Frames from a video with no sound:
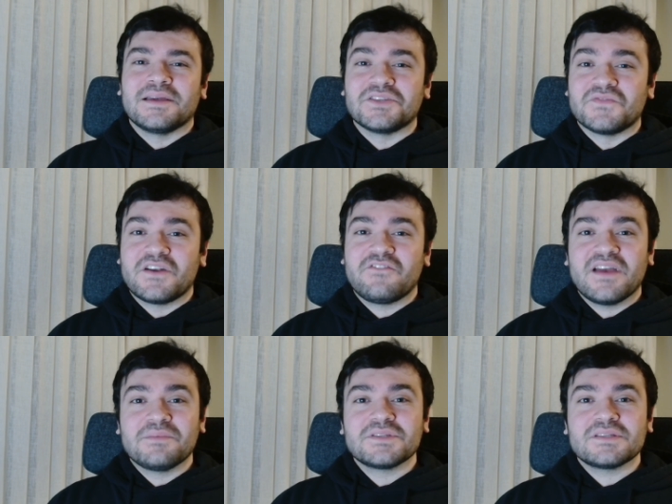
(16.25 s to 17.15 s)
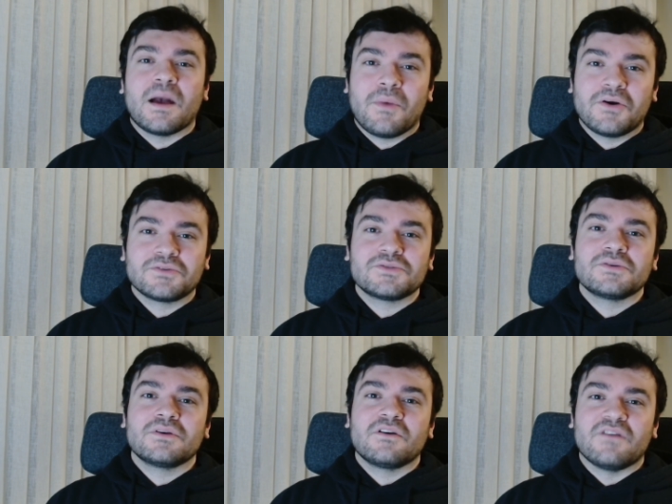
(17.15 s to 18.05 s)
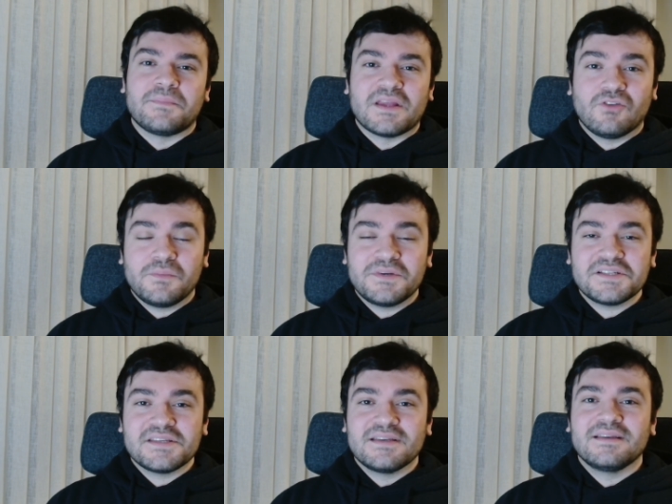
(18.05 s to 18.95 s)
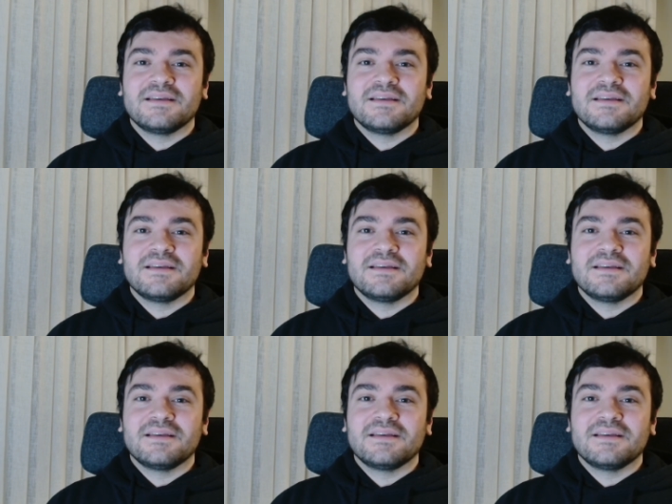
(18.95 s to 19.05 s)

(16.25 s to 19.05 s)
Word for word: It is very famous amongst web developers